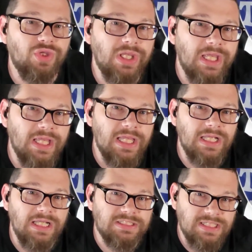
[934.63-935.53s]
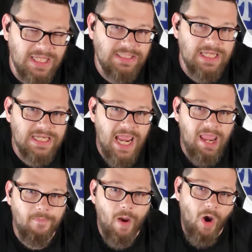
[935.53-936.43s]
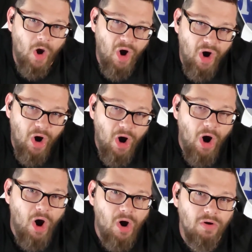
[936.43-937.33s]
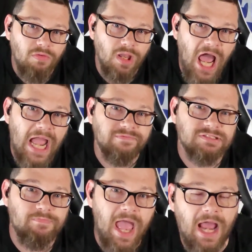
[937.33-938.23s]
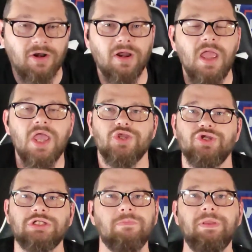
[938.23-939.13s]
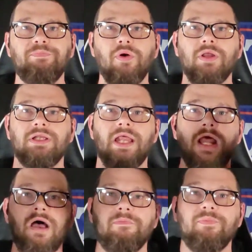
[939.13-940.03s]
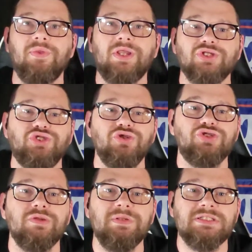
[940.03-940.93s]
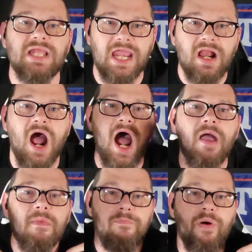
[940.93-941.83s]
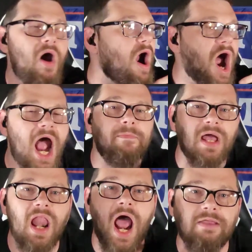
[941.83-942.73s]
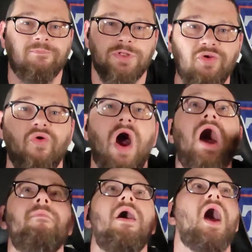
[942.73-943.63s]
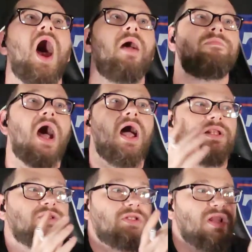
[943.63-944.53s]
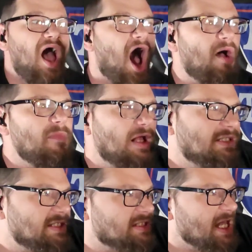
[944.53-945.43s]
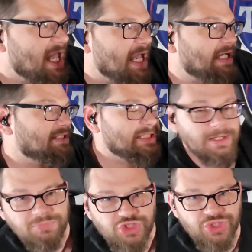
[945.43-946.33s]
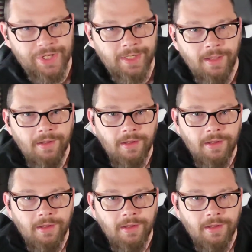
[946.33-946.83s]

it's in the name. All lives matter. You should be putting it up because you should be saying, I'm a life too. I'm not this exemption.